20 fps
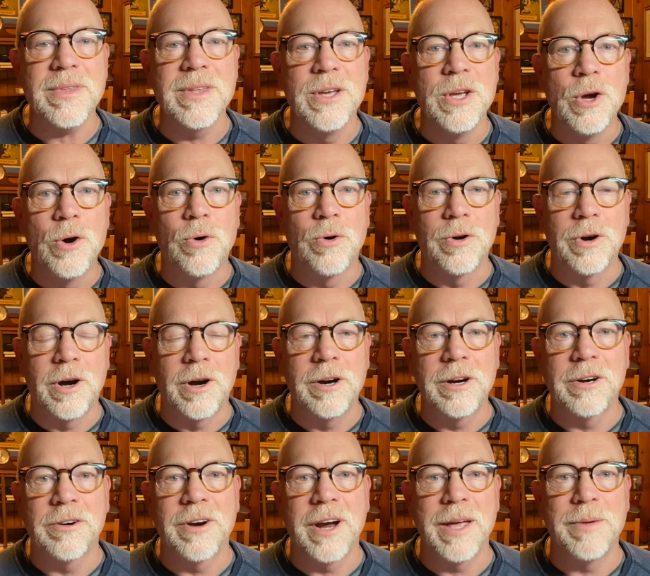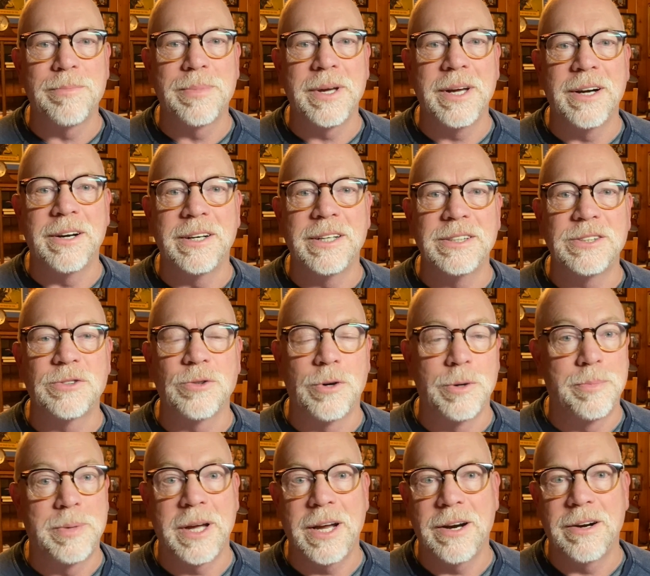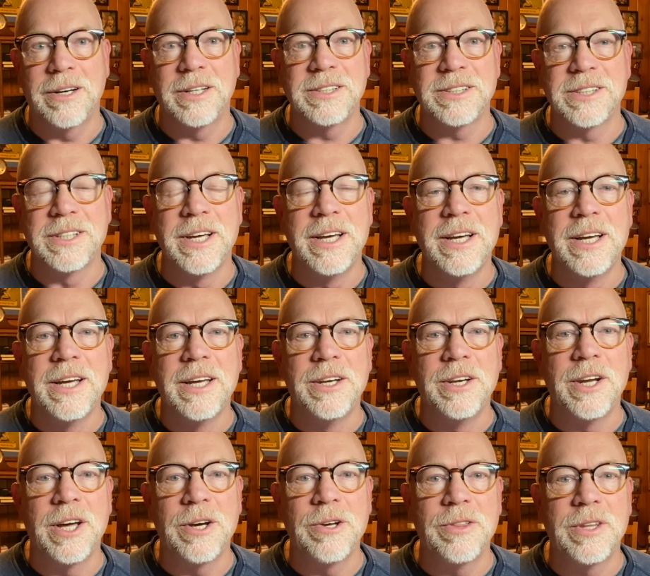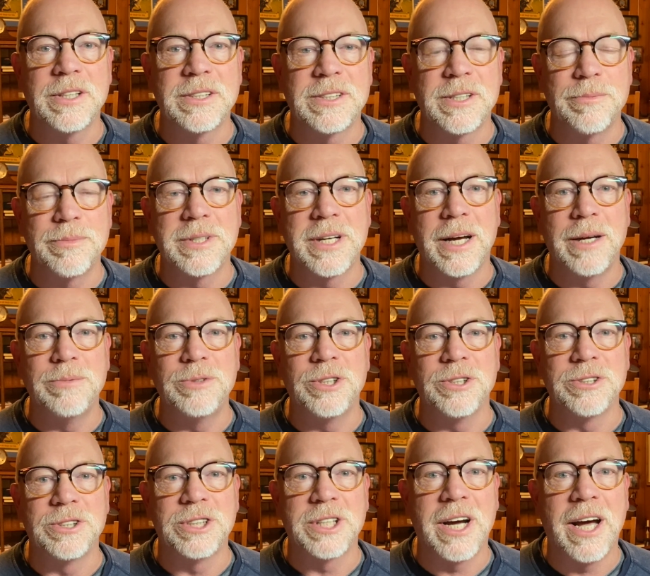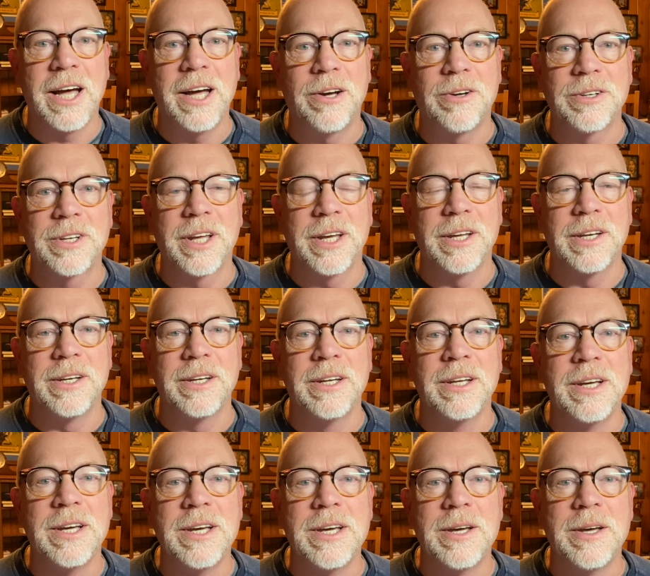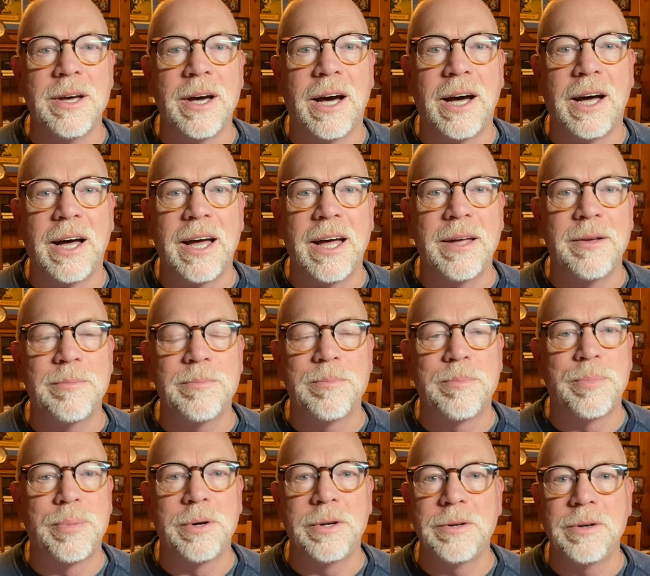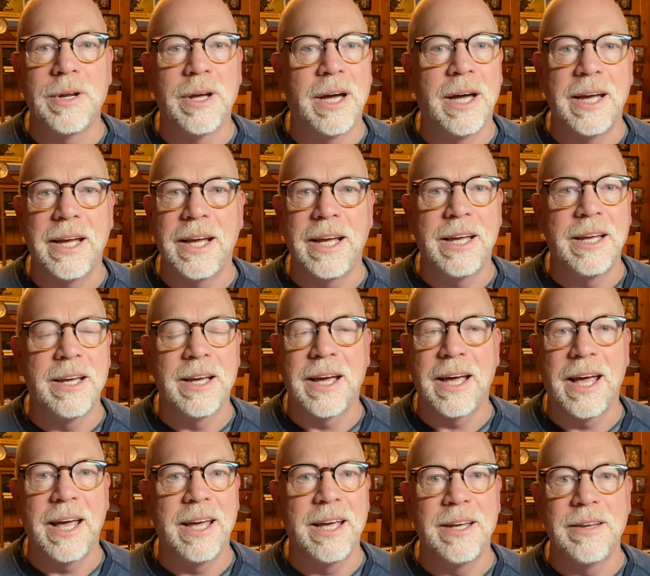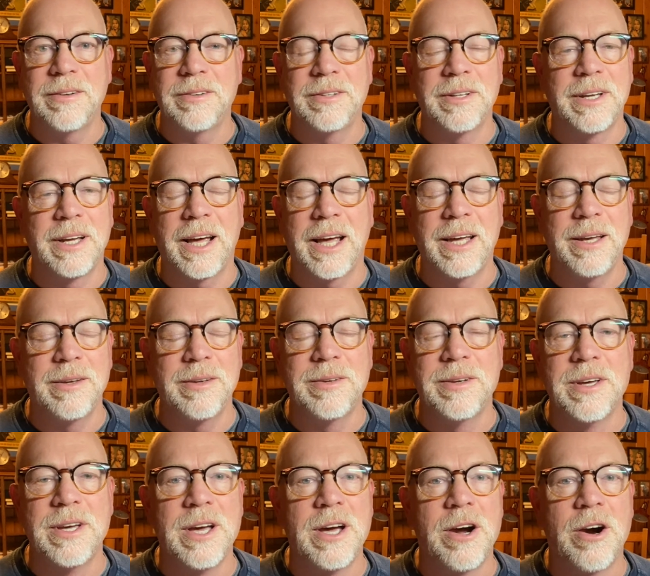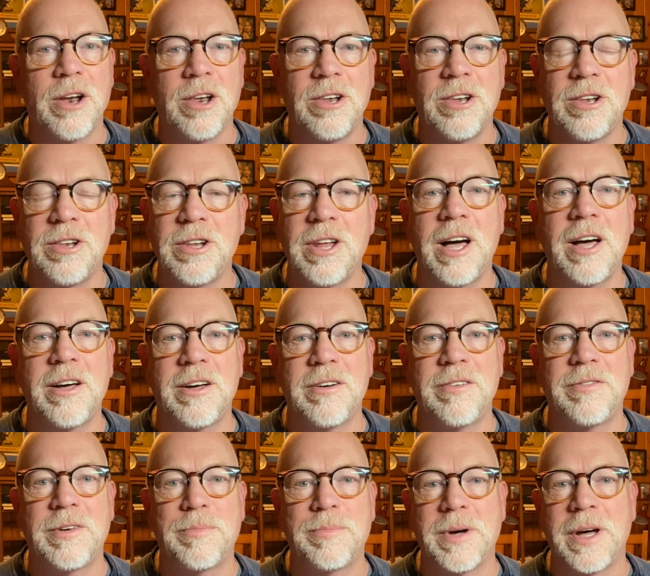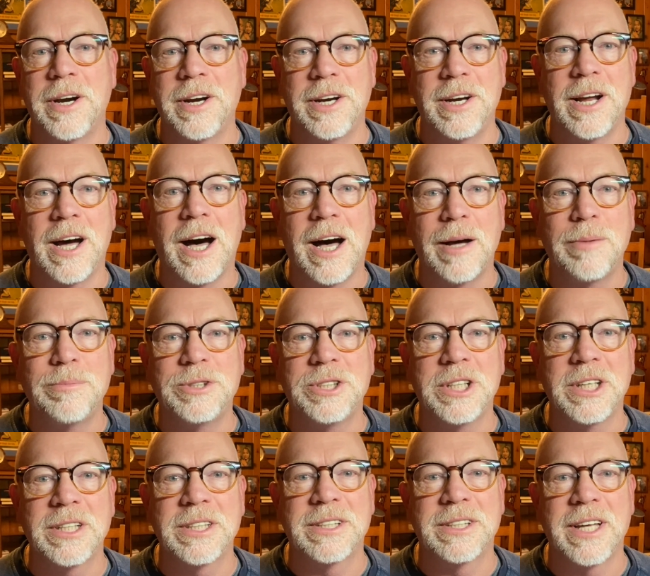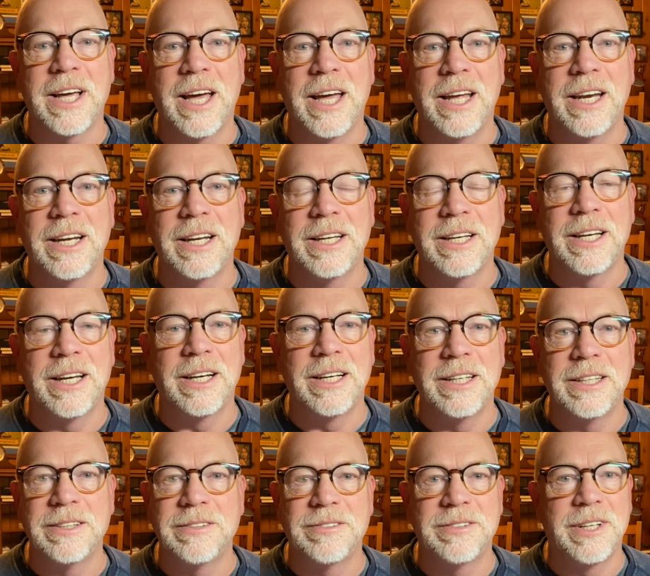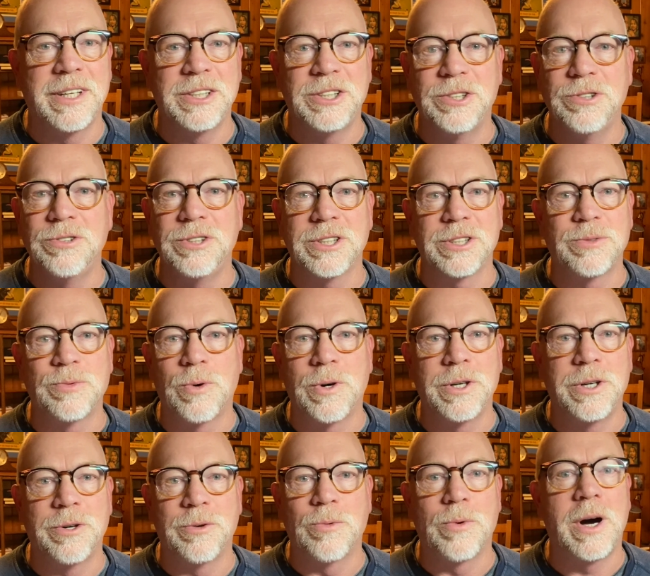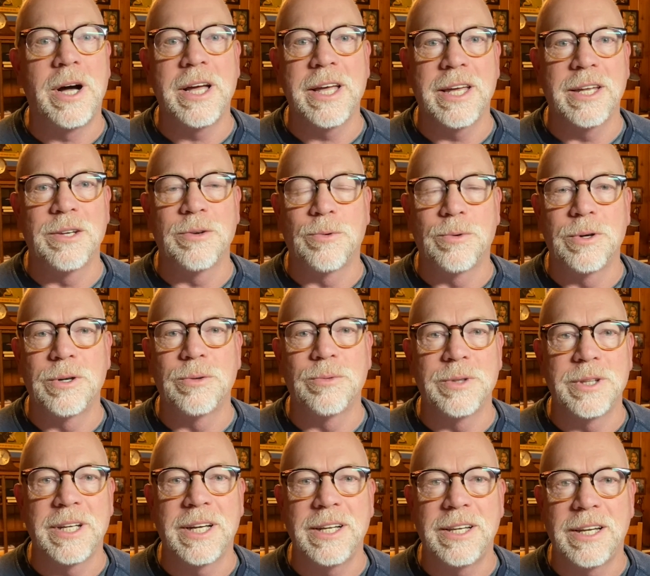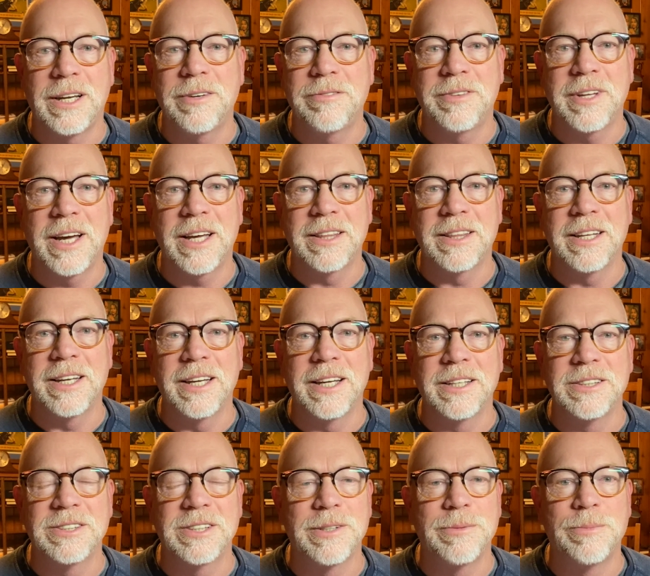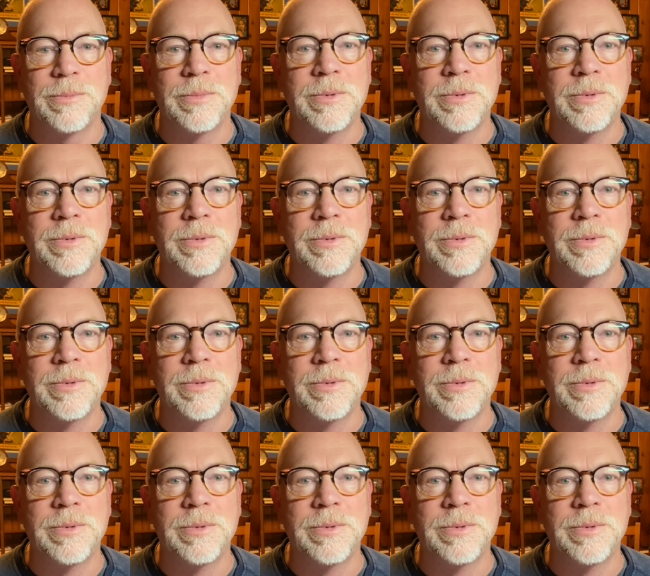or are grandparents or parents know that sometimes your child can put a love upon an object that you just wonder, why in the world would they love that thing? Some